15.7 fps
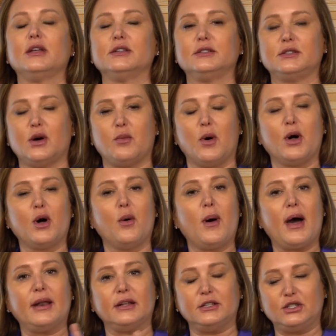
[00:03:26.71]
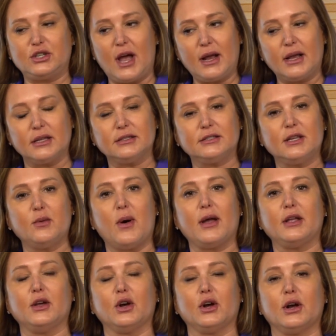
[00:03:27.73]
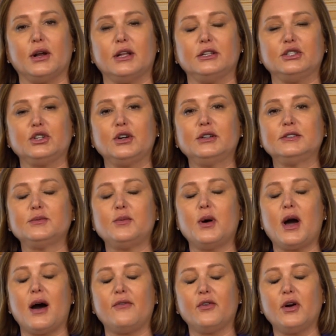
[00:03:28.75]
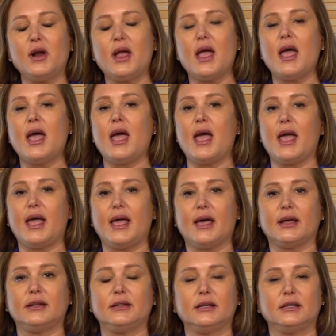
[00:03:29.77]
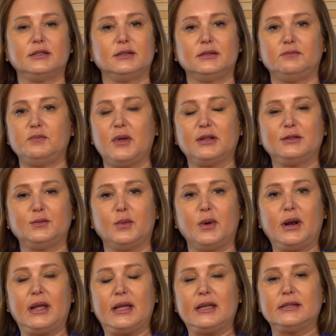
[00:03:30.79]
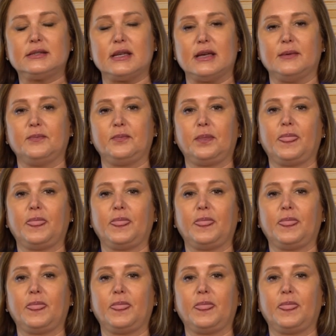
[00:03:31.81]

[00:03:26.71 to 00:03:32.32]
So we'll go ahead and check and see what your insurance will cover, and it's pretty easy.